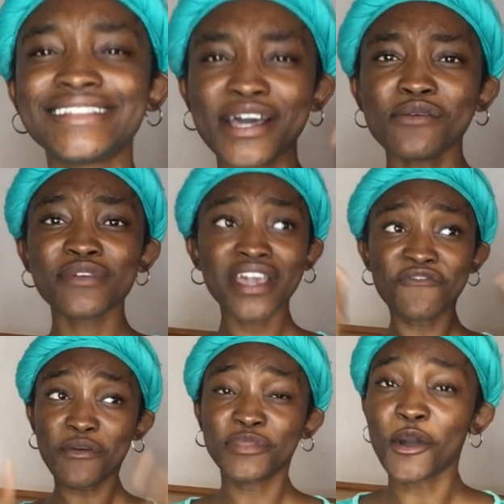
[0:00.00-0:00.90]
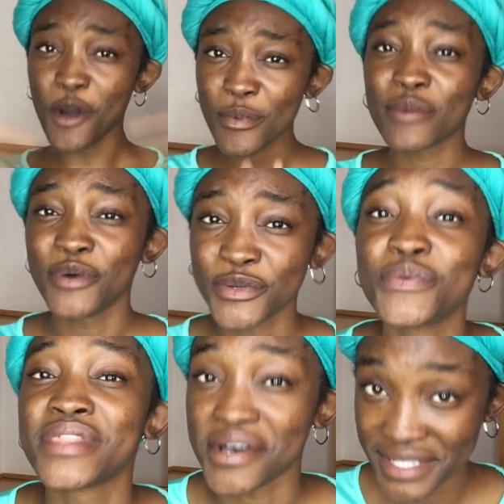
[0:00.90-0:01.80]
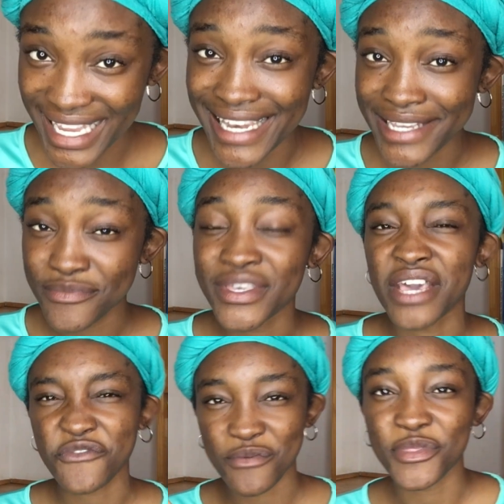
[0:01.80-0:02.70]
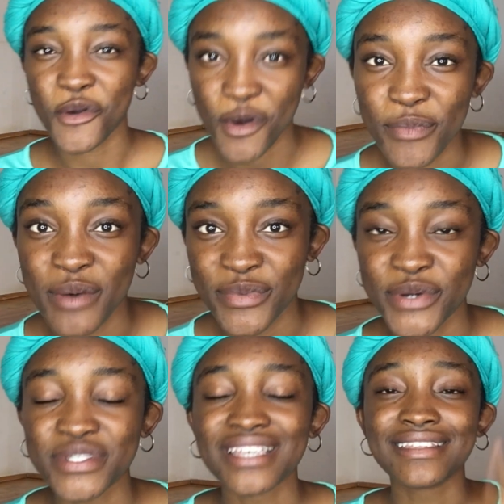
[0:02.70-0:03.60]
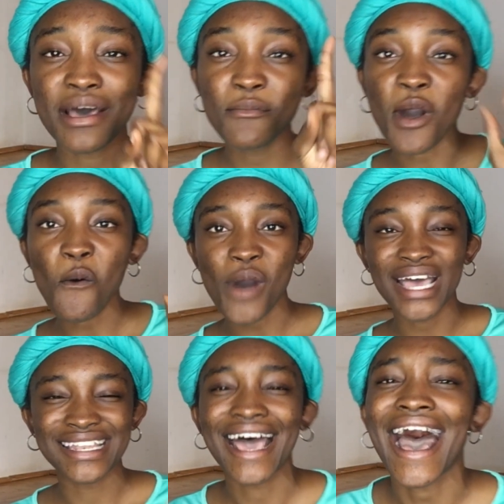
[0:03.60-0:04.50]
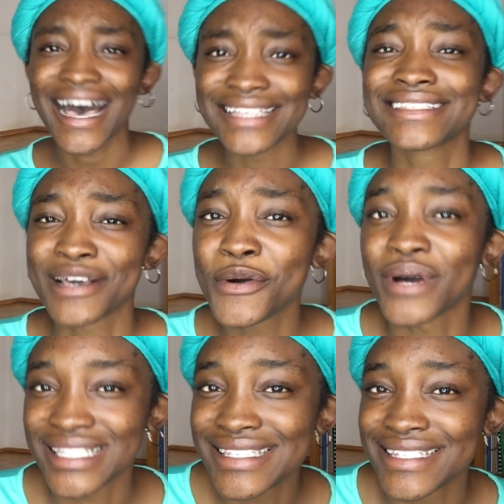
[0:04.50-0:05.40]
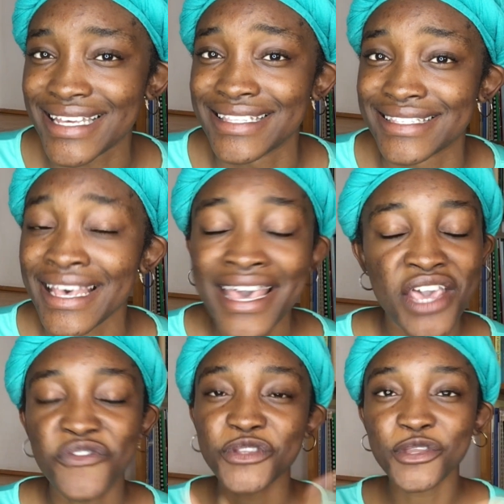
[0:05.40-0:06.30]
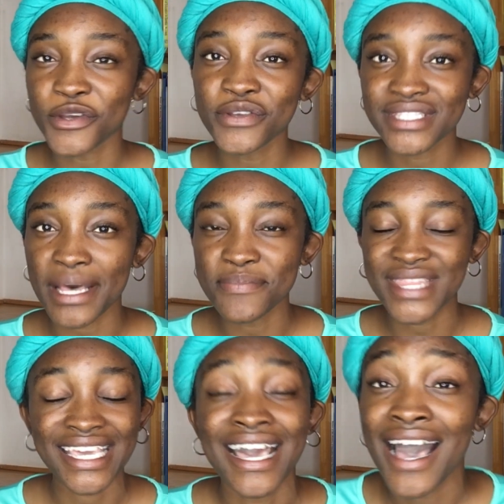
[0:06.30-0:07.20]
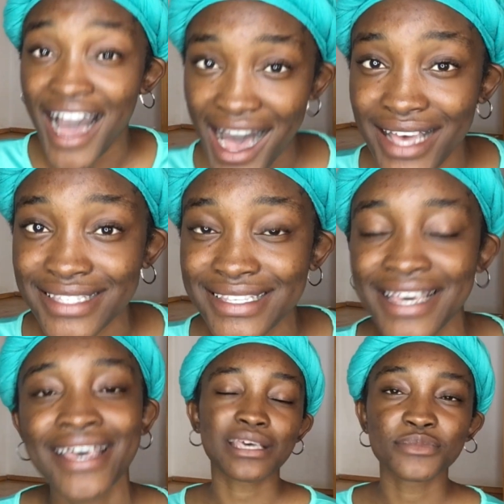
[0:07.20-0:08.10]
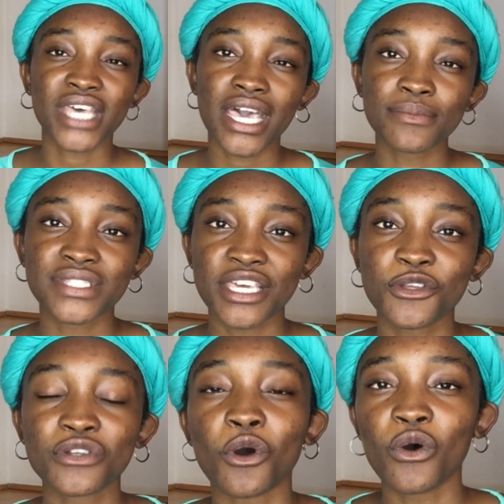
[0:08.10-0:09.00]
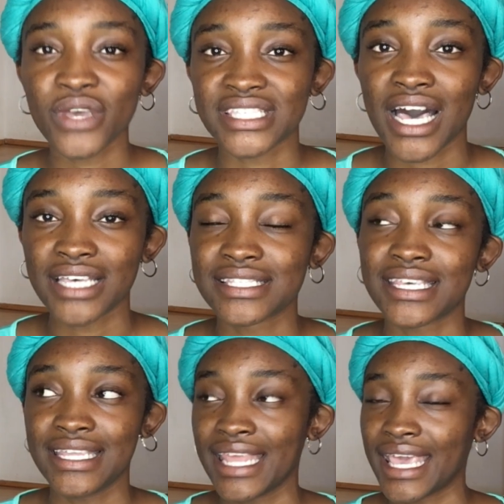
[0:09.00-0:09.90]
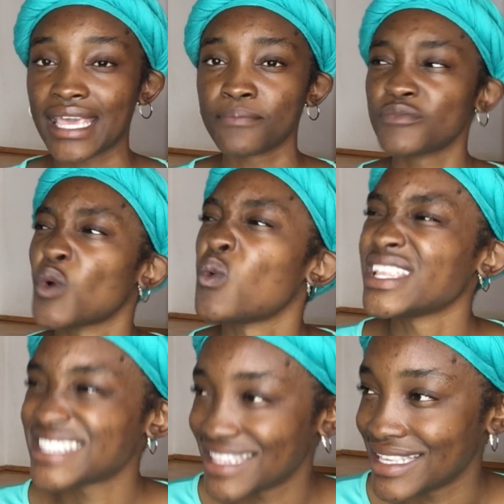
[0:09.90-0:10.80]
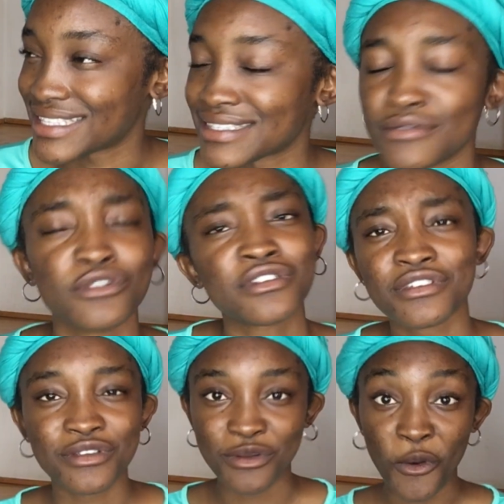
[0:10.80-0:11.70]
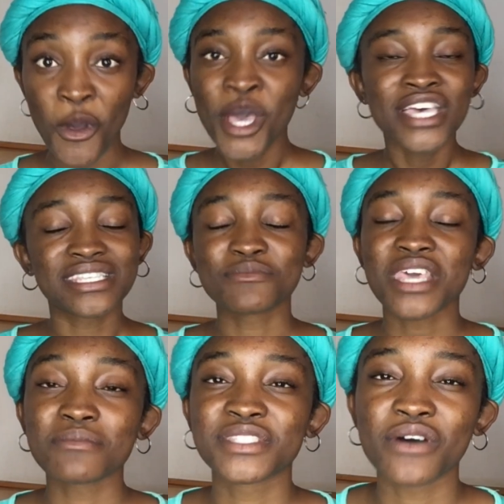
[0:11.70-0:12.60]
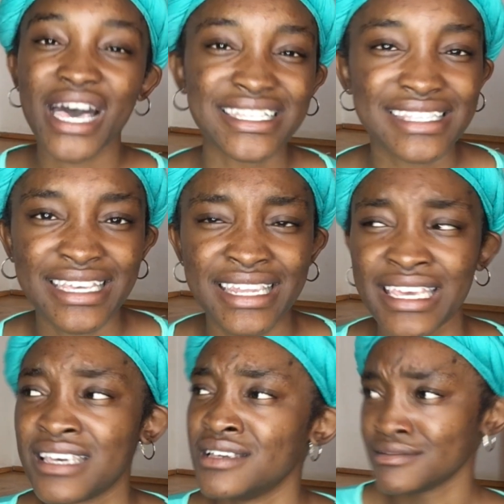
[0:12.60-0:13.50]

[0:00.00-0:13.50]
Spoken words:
Tell me you're from the Copperbelt without telling me you're from the Copperbelt. Number 1, ask questions. If you don't know something, ask. Sometimes they don't always ask in a, what's this? No. Sometimes they'll ask in a,